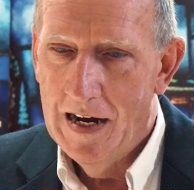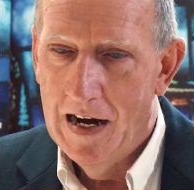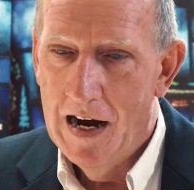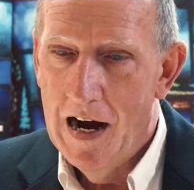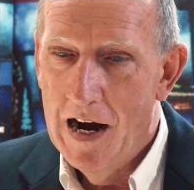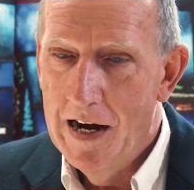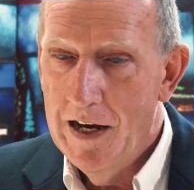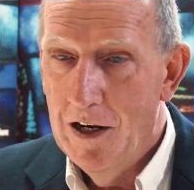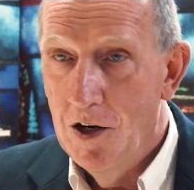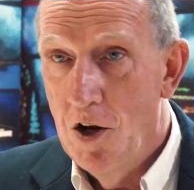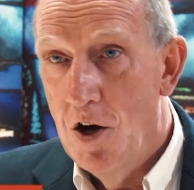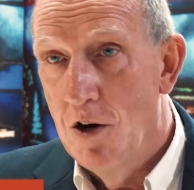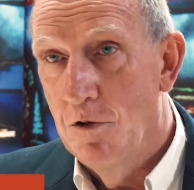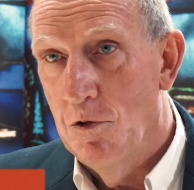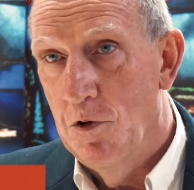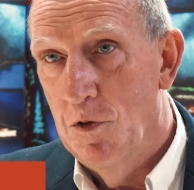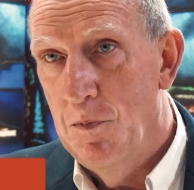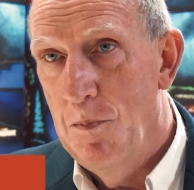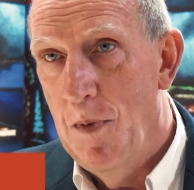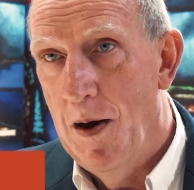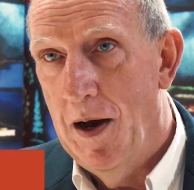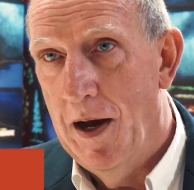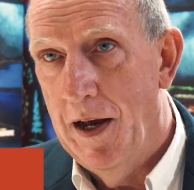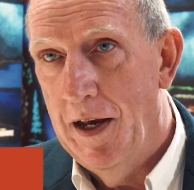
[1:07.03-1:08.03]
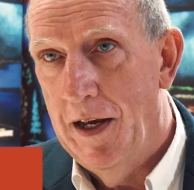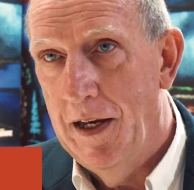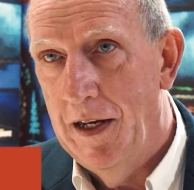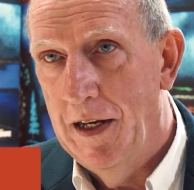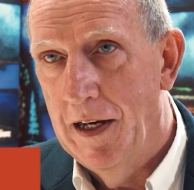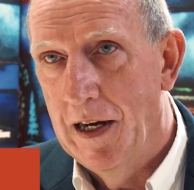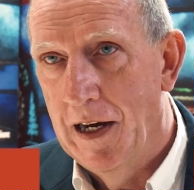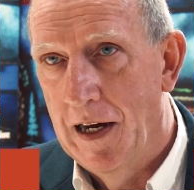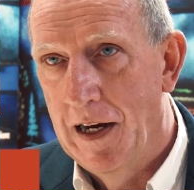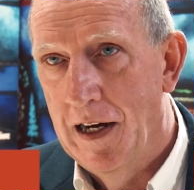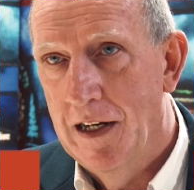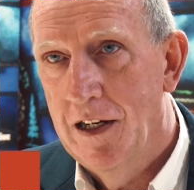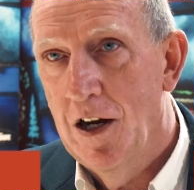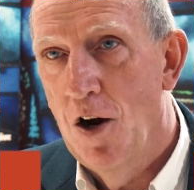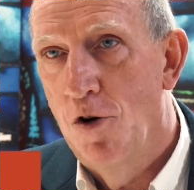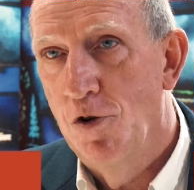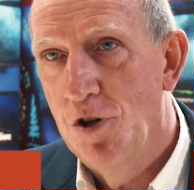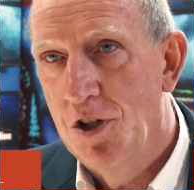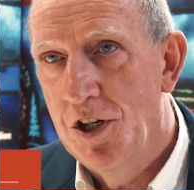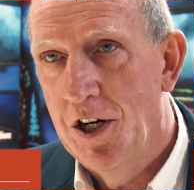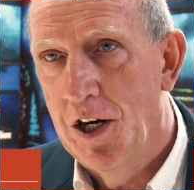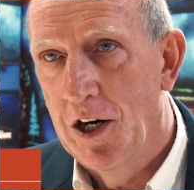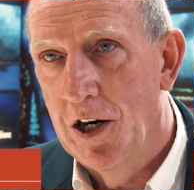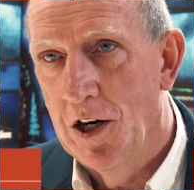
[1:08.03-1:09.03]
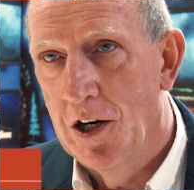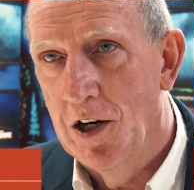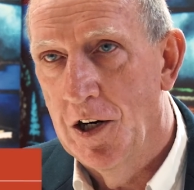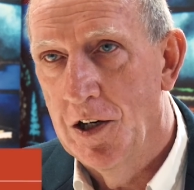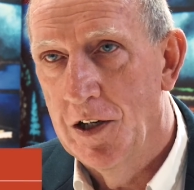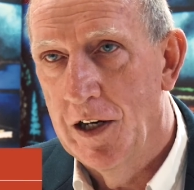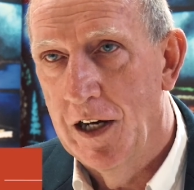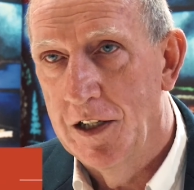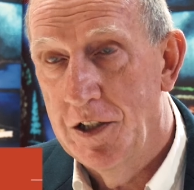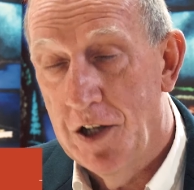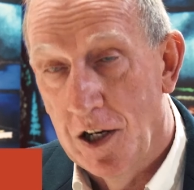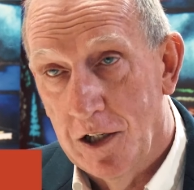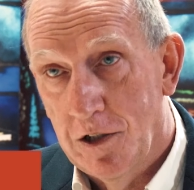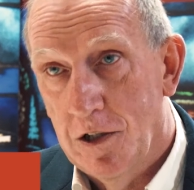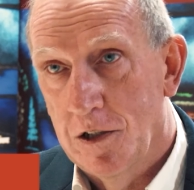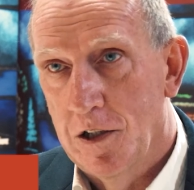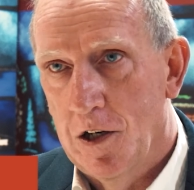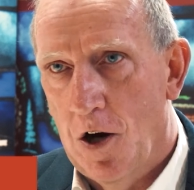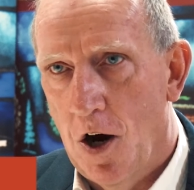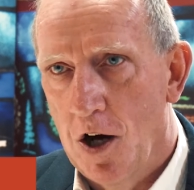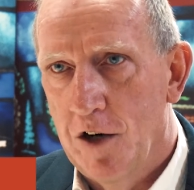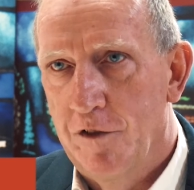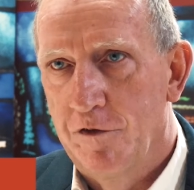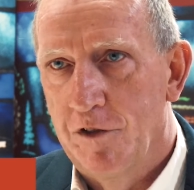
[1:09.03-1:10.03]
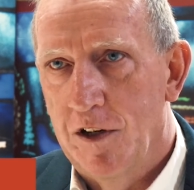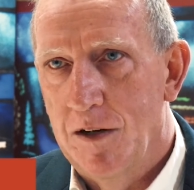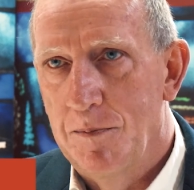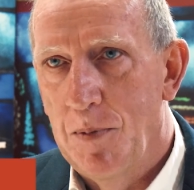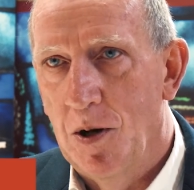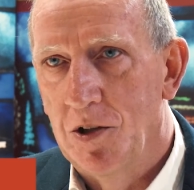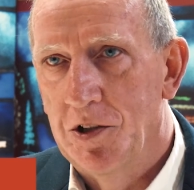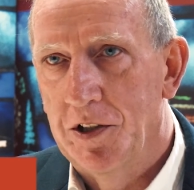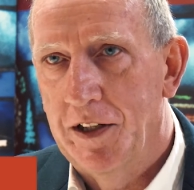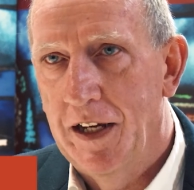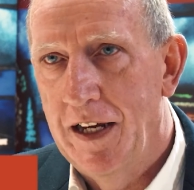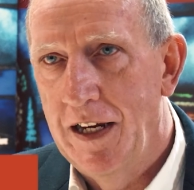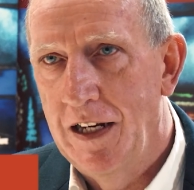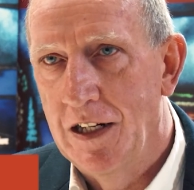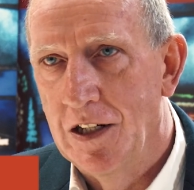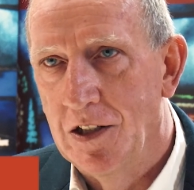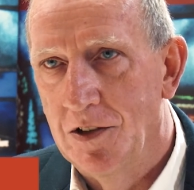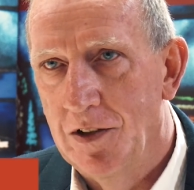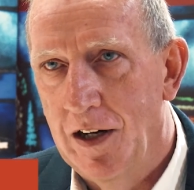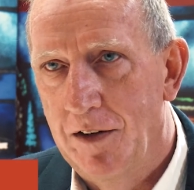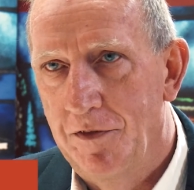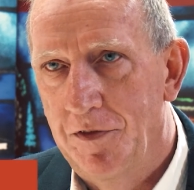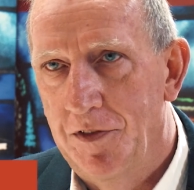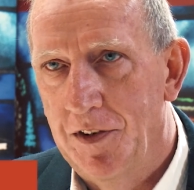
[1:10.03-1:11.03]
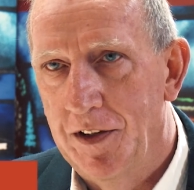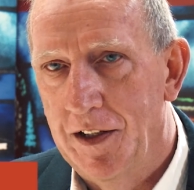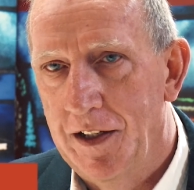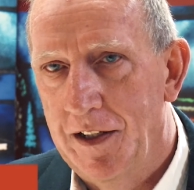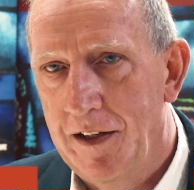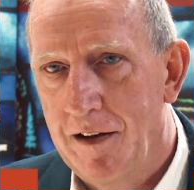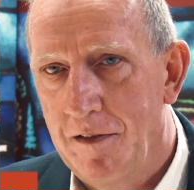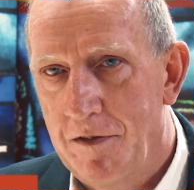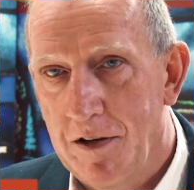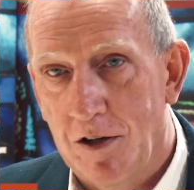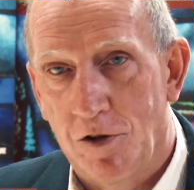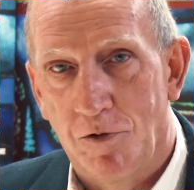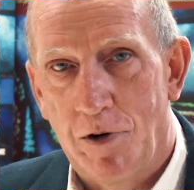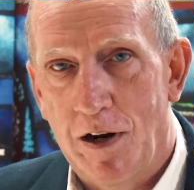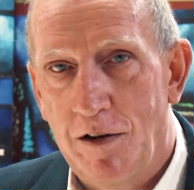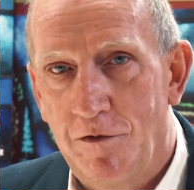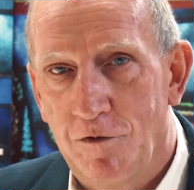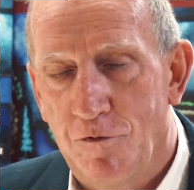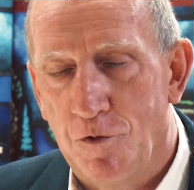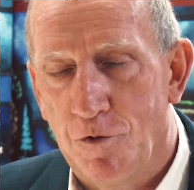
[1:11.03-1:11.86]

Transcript: I, along with my co-chair, Dr. Godfrey Baldacchino, have the great